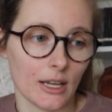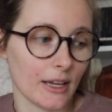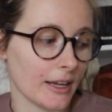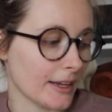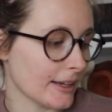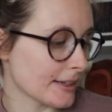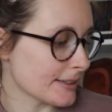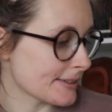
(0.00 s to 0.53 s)

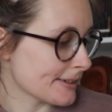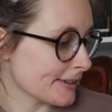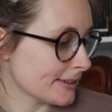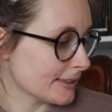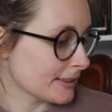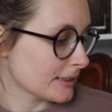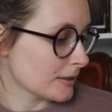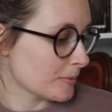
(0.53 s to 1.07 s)
And
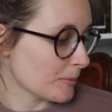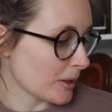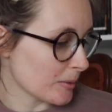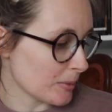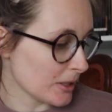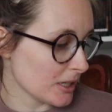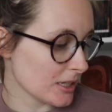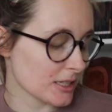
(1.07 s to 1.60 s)

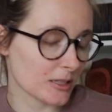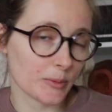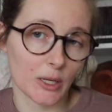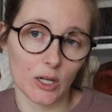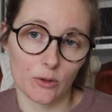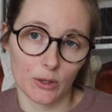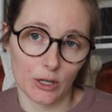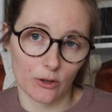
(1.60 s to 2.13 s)
Pippi has
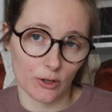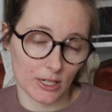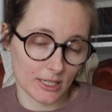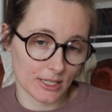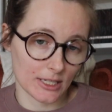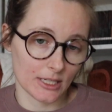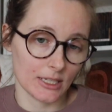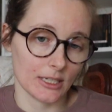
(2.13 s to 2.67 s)
been going
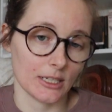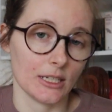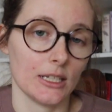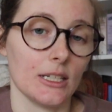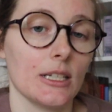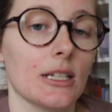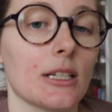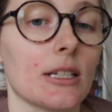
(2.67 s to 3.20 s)
crazy.
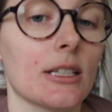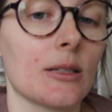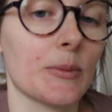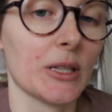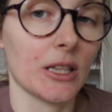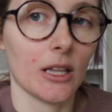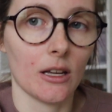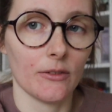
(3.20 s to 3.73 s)
He has
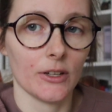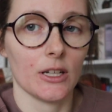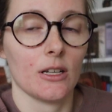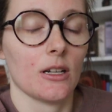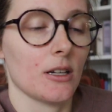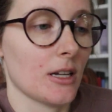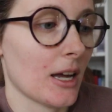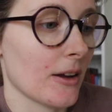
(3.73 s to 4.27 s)
been
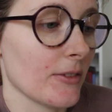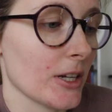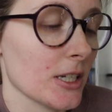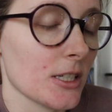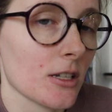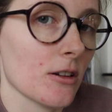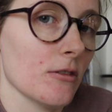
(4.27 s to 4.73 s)
loving having us